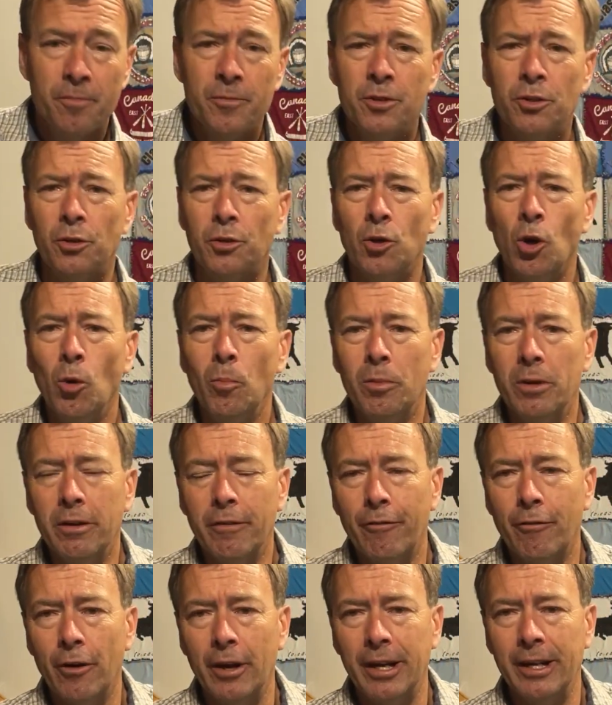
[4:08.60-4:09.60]
So don't be
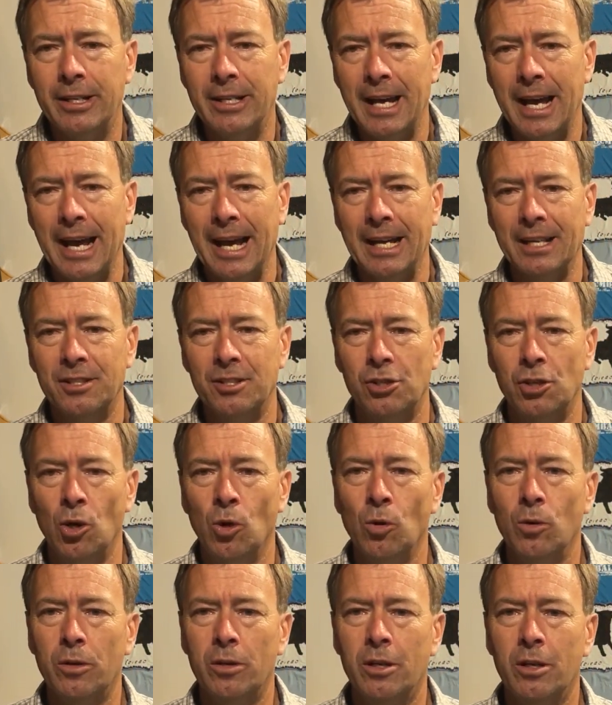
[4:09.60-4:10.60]
afraid to ask.
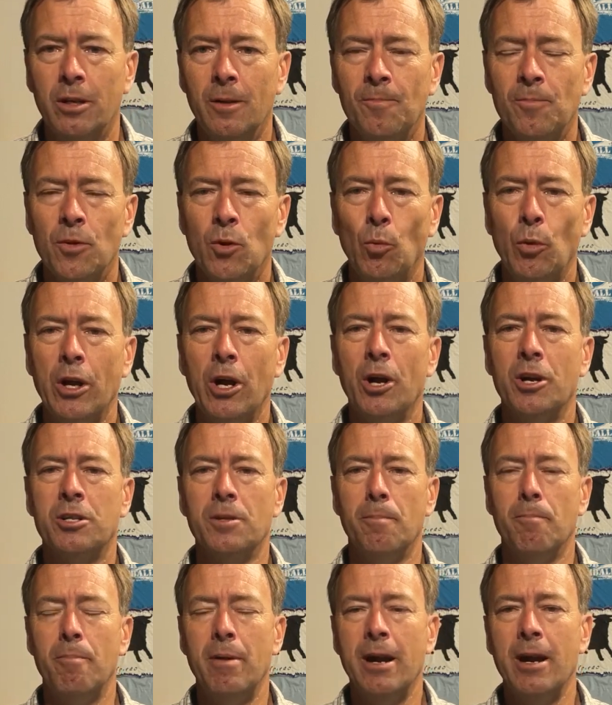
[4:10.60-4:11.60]
Don't we are
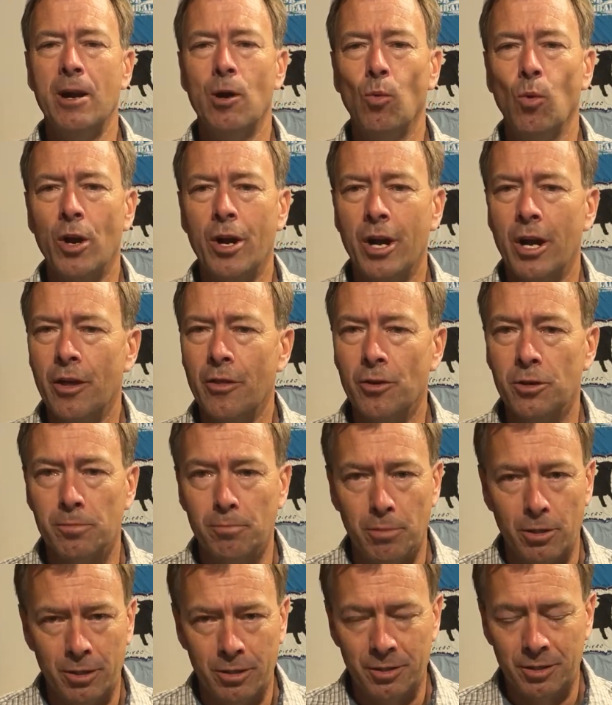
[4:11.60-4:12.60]
to bear one another's
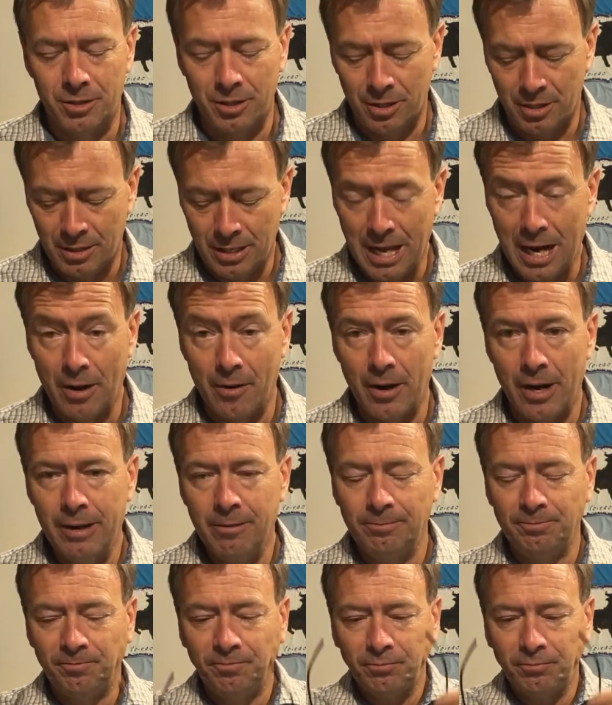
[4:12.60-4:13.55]
burdens, isn't that right?